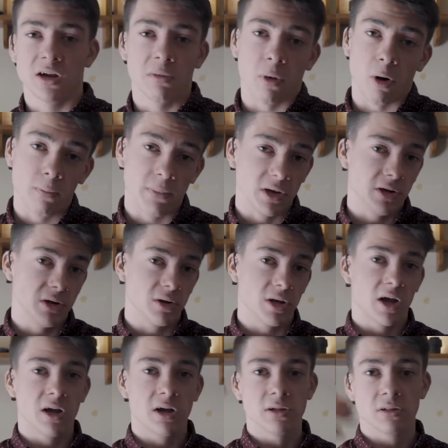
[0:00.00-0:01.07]
I'm hoping you
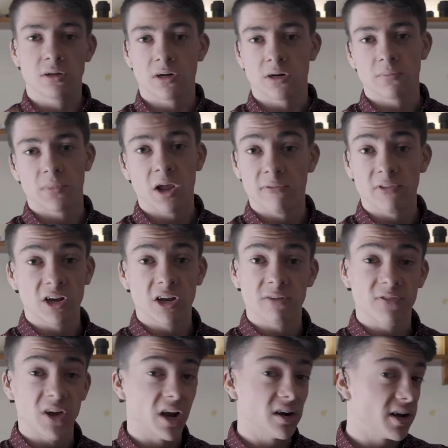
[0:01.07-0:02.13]
guys are having a
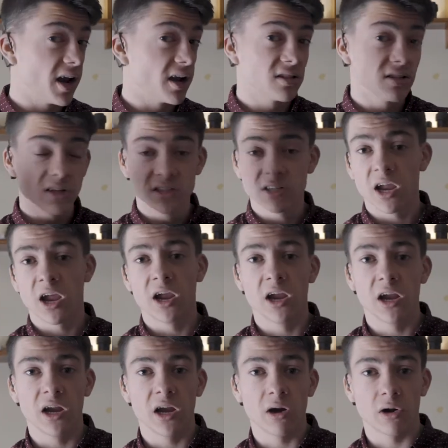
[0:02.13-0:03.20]
fantastic
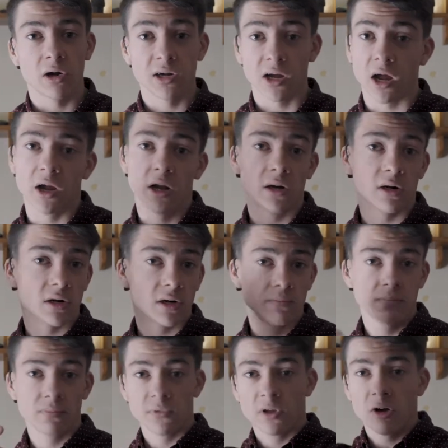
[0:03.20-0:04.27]
day or night or
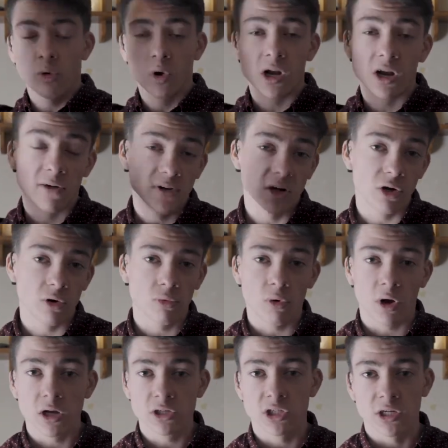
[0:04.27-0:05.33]
whenever you're
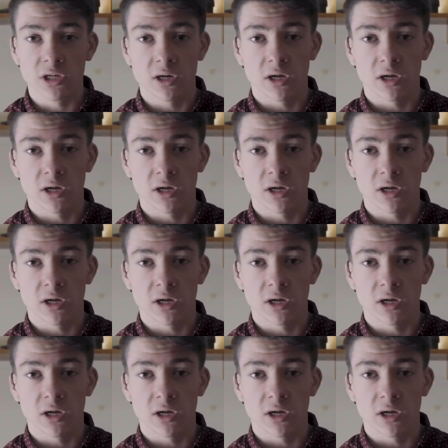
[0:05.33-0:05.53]
watching.